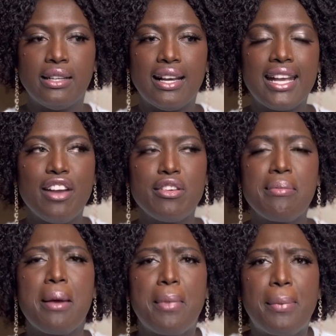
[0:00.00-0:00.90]
I can't
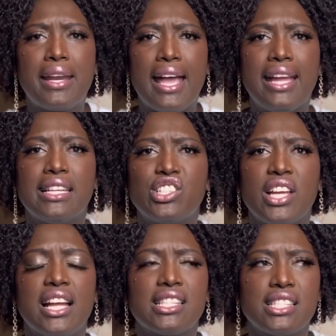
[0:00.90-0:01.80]
remember, but I had the
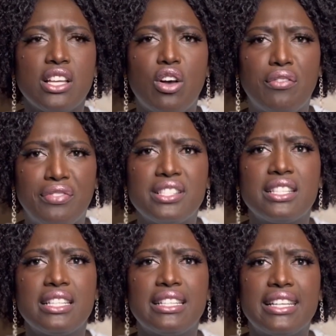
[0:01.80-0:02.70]
chance of
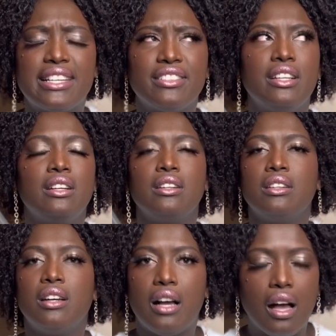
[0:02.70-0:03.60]
visiting there.
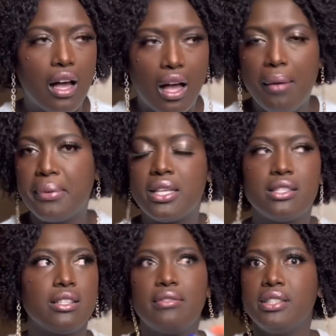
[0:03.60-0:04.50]

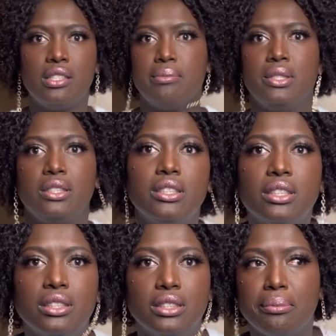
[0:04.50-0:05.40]
Amazing. Everything about
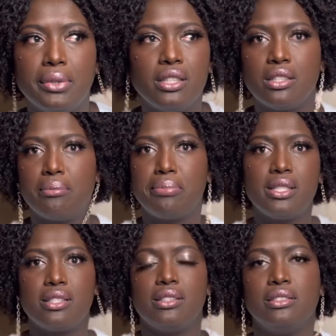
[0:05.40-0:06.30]
Italy is amazing. The
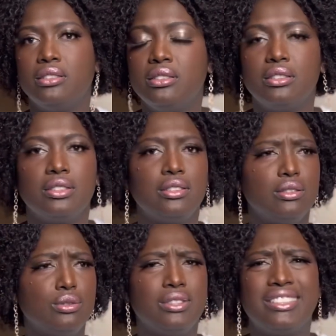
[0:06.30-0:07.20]
pizza. Ooh,
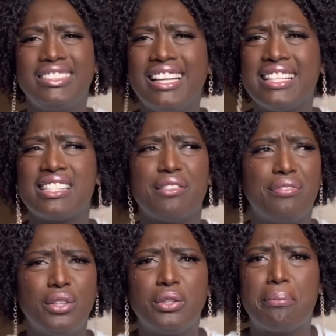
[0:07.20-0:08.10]
yes, the
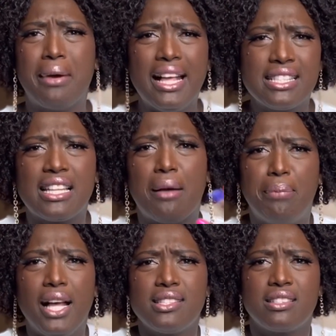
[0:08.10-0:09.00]
food, the pasta,
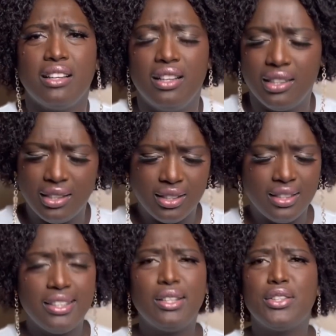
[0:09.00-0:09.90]

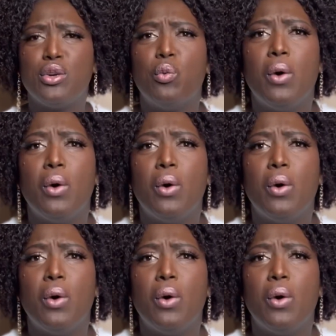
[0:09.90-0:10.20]
the